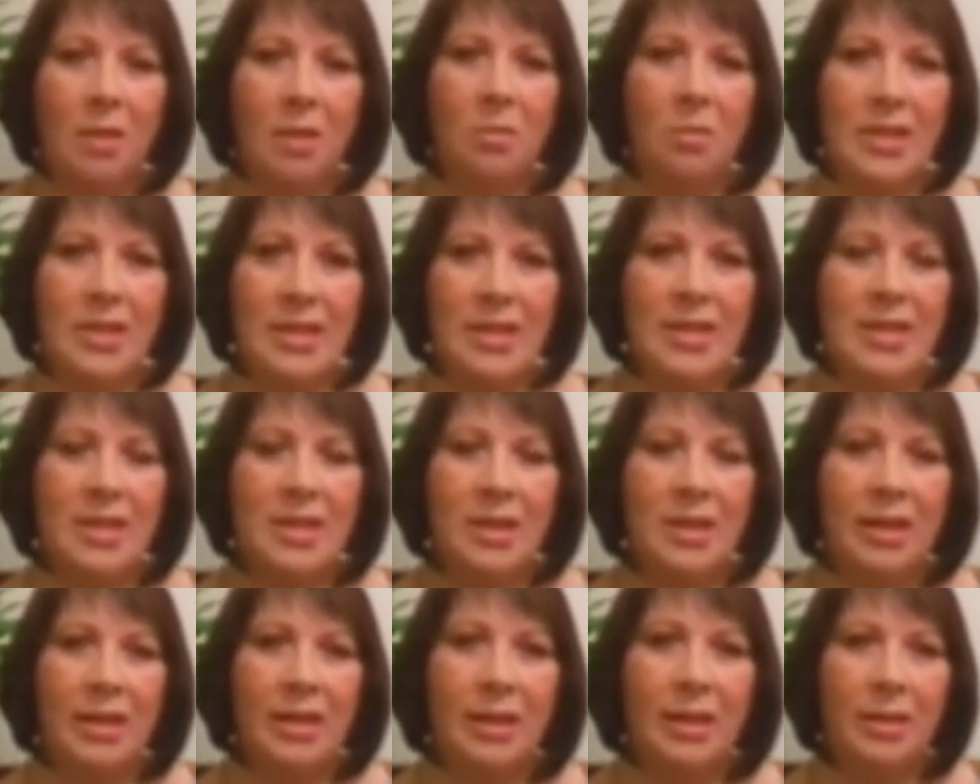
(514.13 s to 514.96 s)
My
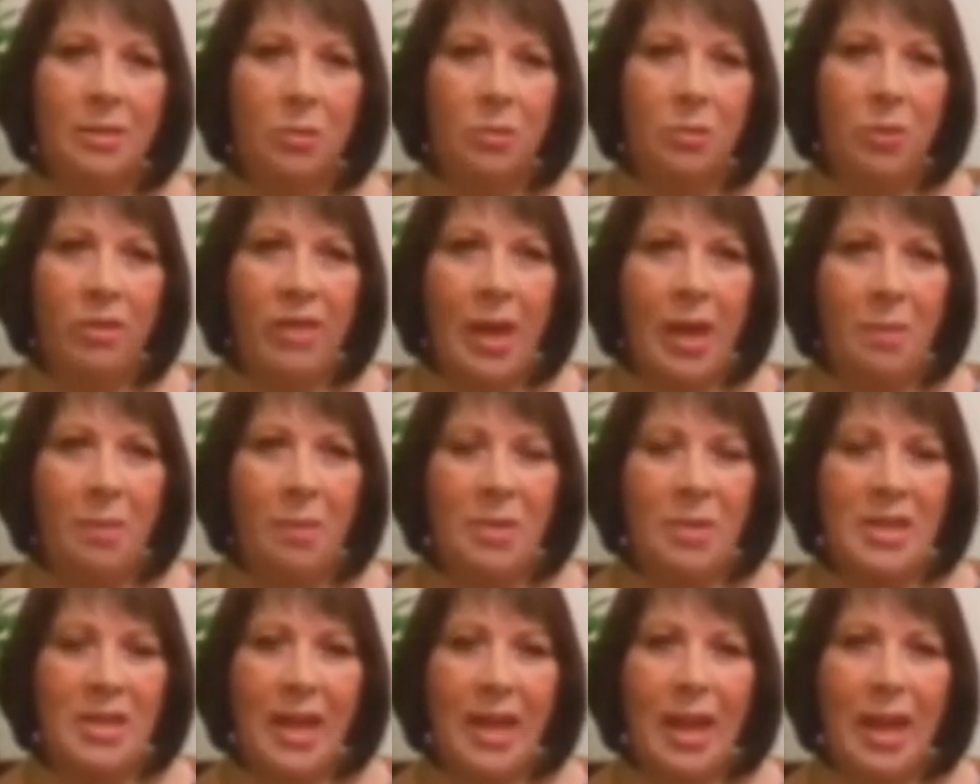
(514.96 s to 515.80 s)
sister was
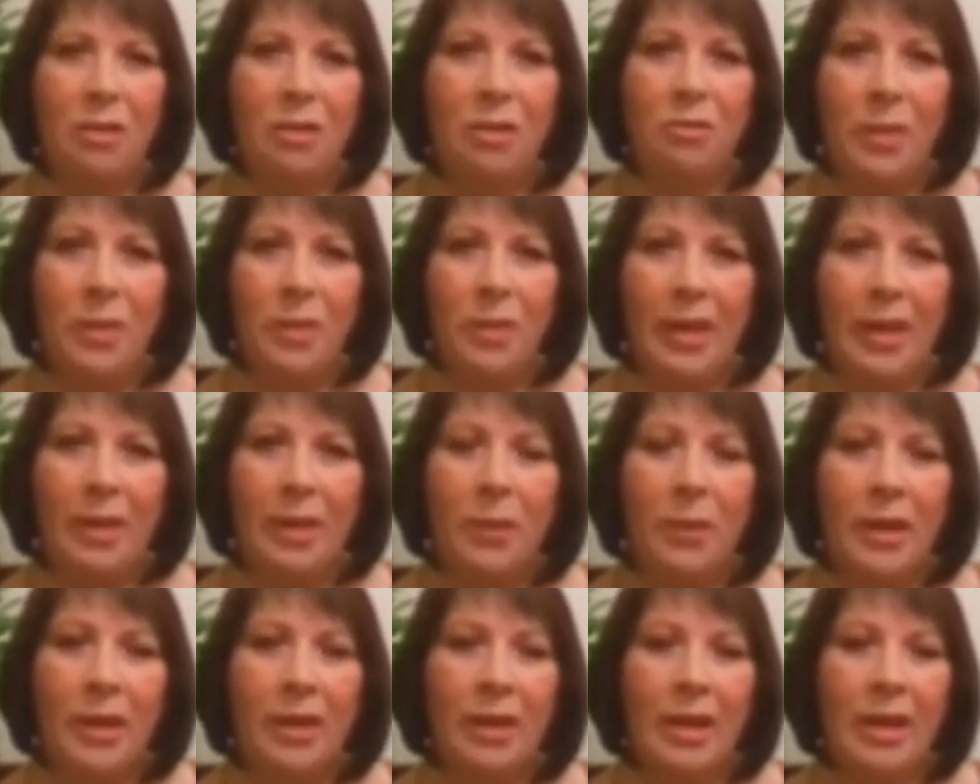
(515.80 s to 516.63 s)
happy to have me,
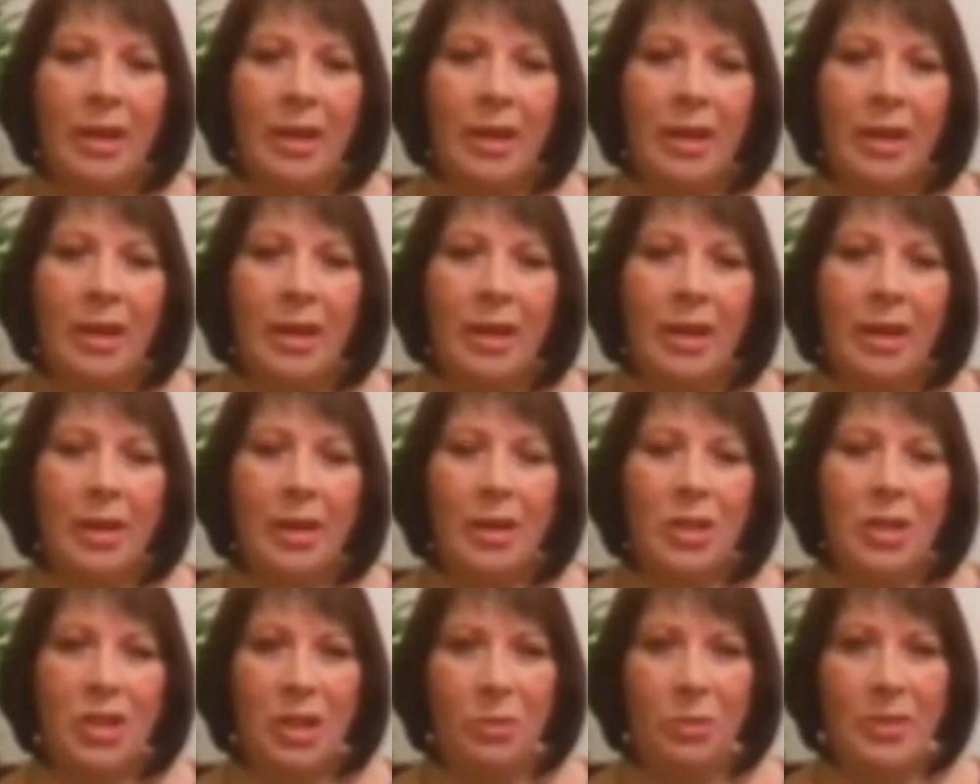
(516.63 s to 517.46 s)
but
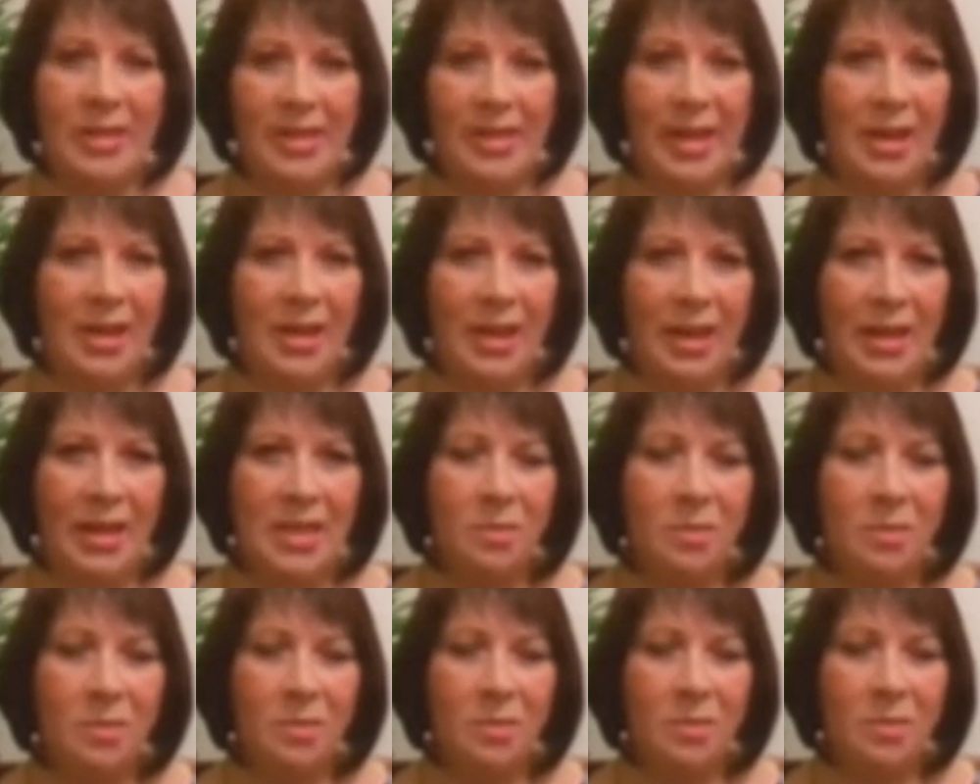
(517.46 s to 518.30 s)
she was ten
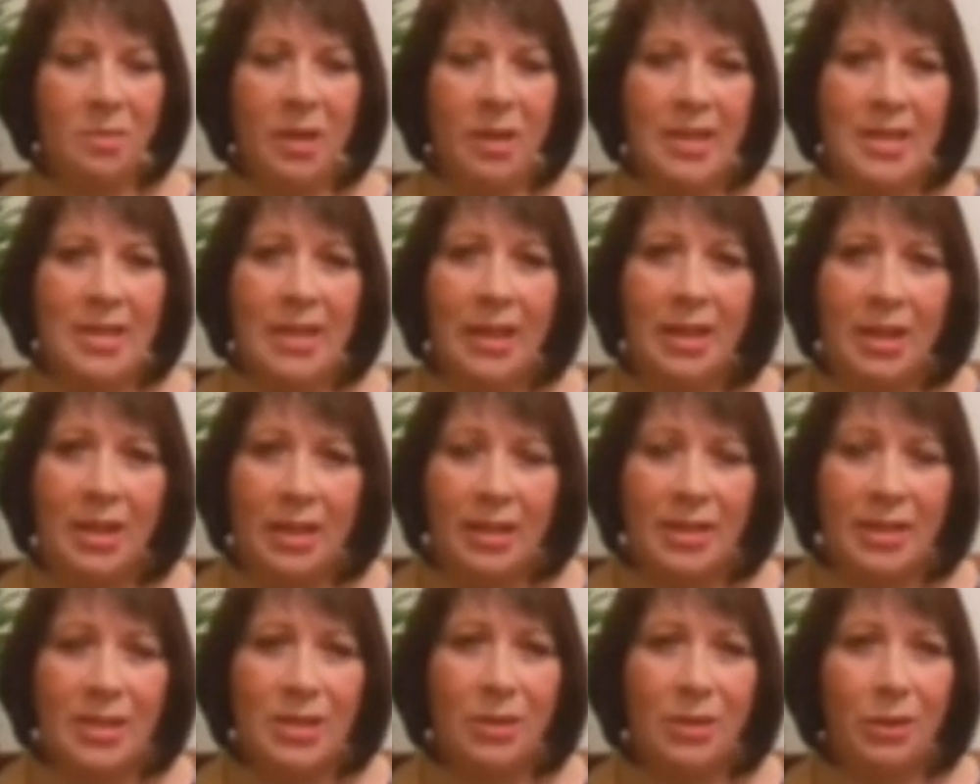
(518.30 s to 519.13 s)
years my senior.
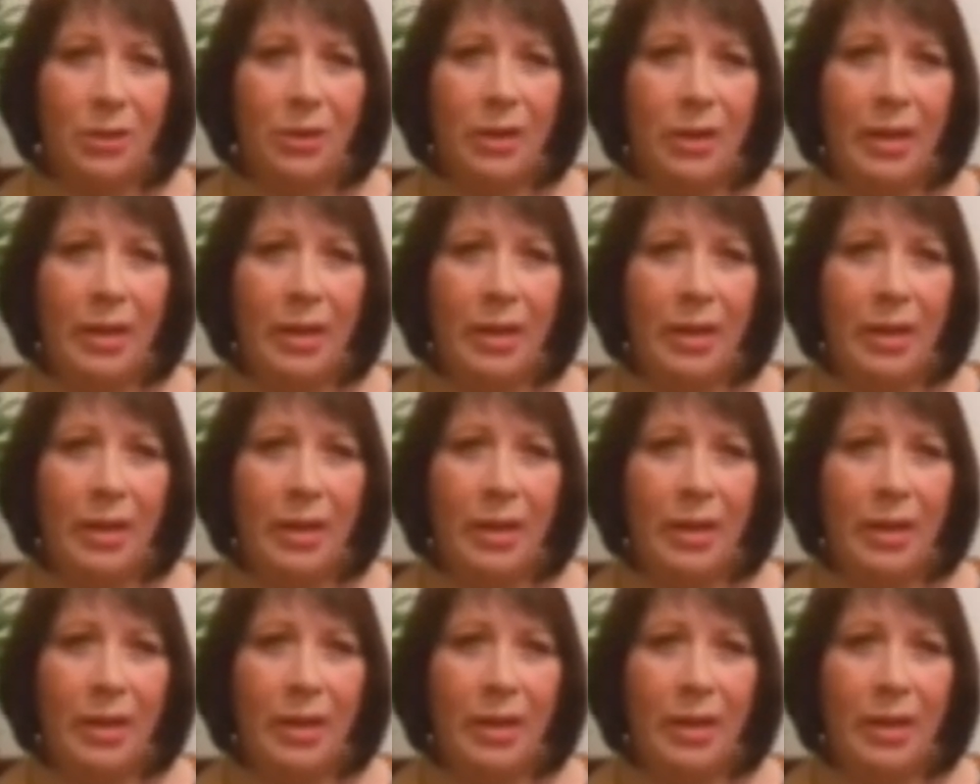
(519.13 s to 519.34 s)
So